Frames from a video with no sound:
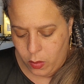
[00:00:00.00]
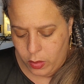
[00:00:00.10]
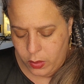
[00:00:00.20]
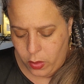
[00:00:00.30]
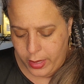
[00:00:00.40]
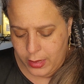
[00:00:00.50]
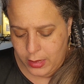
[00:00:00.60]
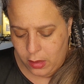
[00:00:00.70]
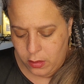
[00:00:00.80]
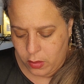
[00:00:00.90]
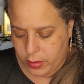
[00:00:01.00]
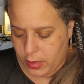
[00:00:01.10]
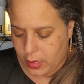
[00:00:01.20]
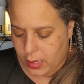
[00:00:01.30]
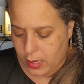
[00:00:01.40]
Was it YSL? No, I
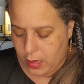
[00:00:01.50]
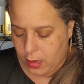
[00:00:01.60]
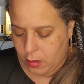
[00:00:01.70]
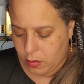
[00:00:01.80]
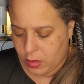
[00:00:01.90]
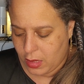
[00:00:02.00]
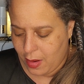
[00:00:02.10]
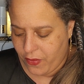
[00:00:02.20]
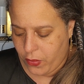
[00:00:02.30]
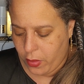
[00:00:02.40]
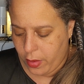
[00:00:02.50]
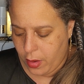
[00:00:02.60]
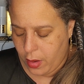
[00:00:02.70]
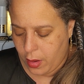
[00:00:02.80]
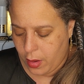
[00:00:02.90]
did that. Was it Tom Ford?
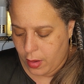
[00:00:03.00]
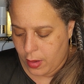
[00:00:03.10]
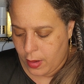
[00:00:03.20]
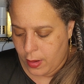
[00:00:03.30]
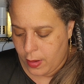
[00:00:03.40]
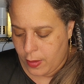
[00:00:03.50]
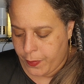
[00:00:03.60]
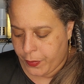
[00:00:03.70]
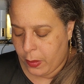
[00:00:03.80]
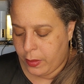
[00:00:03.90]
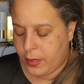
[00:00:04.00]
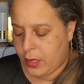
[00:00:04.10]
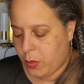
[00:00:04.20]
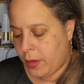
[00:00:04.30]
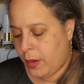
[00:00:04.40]
It was
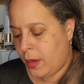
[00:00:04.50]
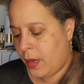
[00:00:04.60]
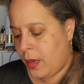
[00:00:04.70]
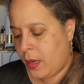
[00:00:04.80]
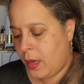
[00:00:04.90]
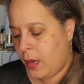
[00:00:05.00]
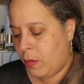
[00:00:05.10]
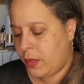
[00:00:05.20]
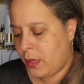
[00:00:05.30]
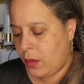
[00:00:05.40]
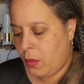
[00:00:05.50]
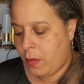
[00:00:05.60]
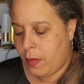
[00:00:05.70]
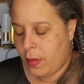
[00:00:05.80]
this one. Number, nope.